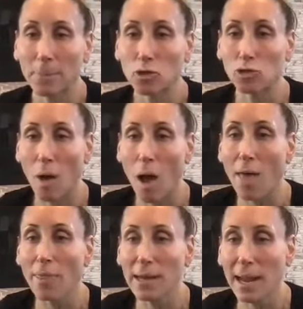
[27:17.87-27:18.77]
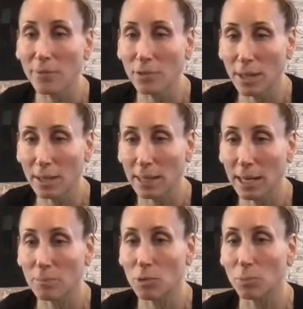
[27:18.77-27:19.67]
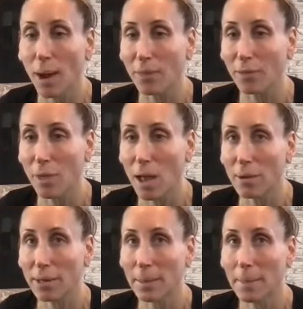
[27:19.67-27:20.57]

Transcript: Draw the navel in. Keep the breath flowing.